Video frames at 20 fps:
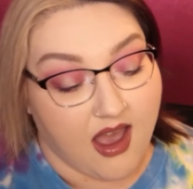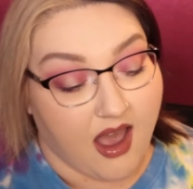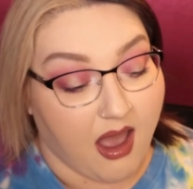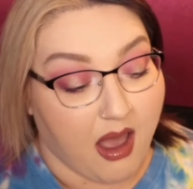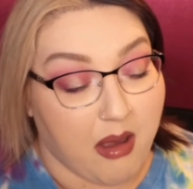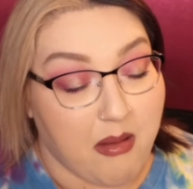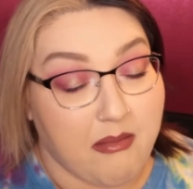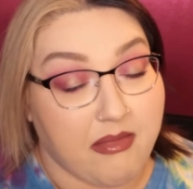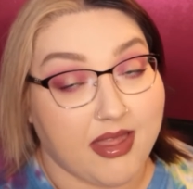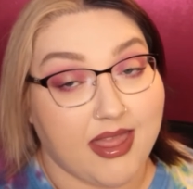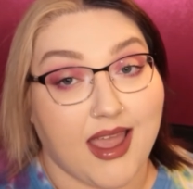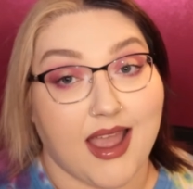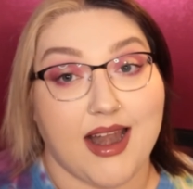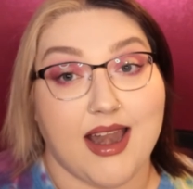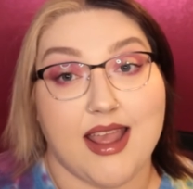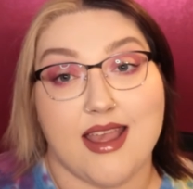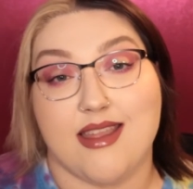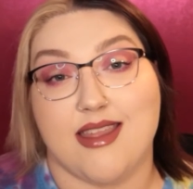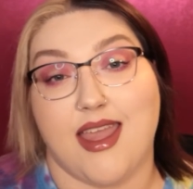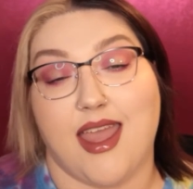But
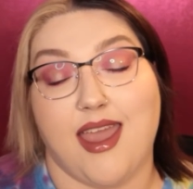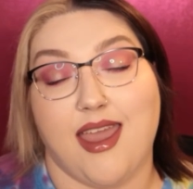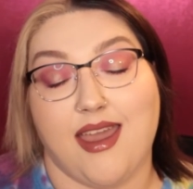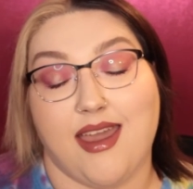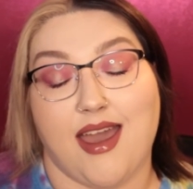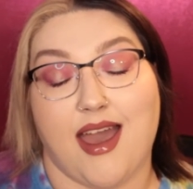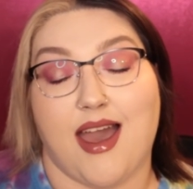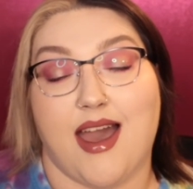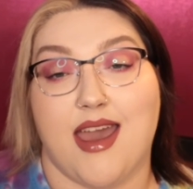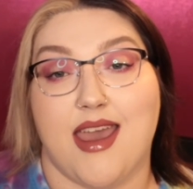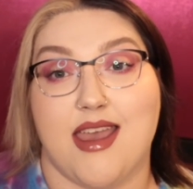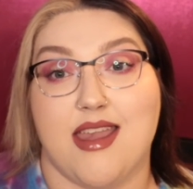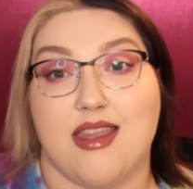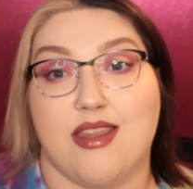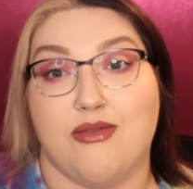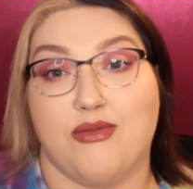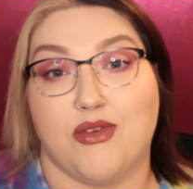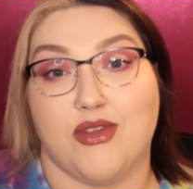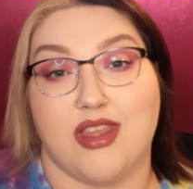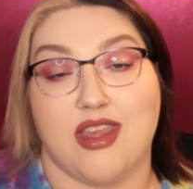that is it,
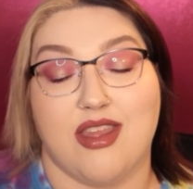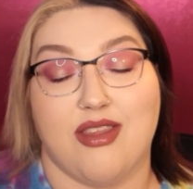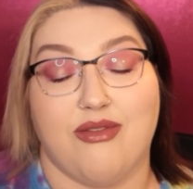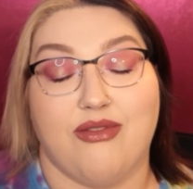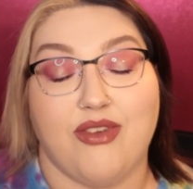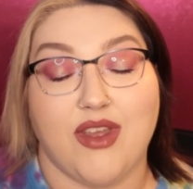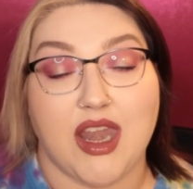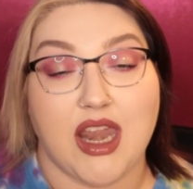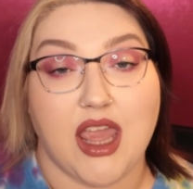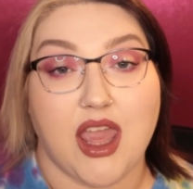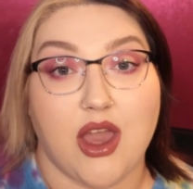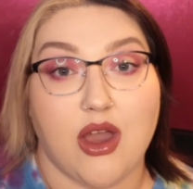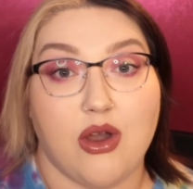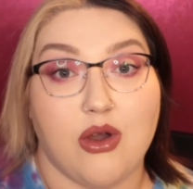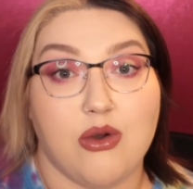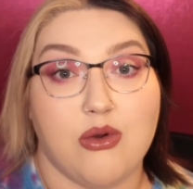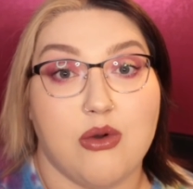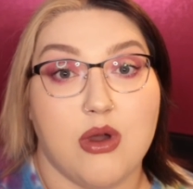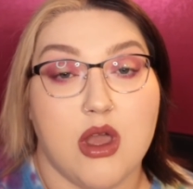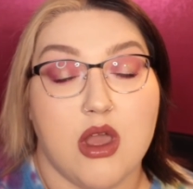guys, for this
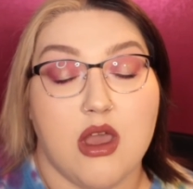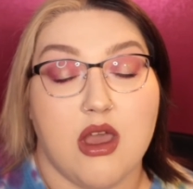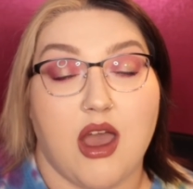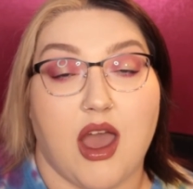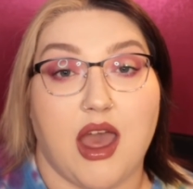video.